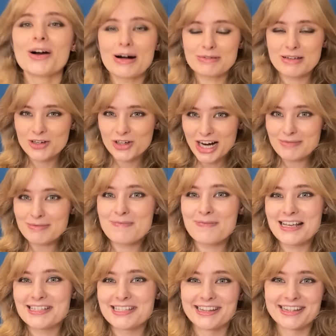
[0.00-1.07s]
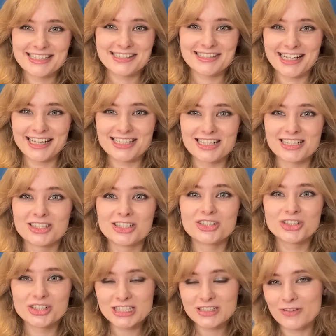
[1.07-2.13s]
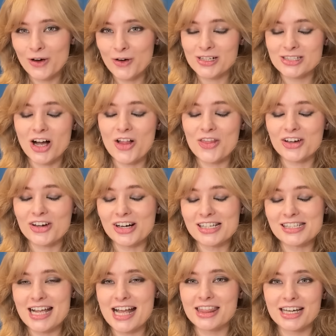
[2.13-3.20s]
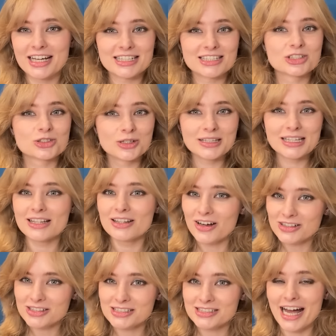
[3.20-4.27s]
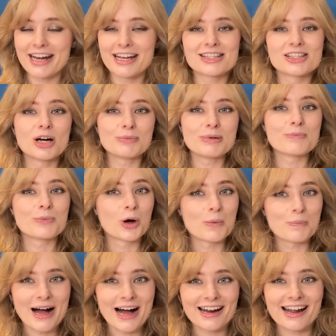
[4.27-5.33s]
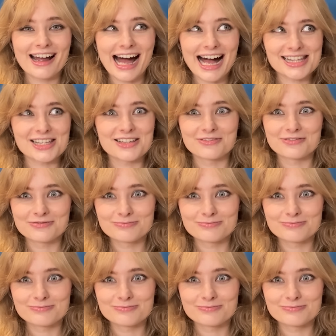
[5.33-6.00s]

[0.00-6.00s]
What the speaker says: I'll be trying my best in this section to just focus on the content that has truly lost and has not been brought back as of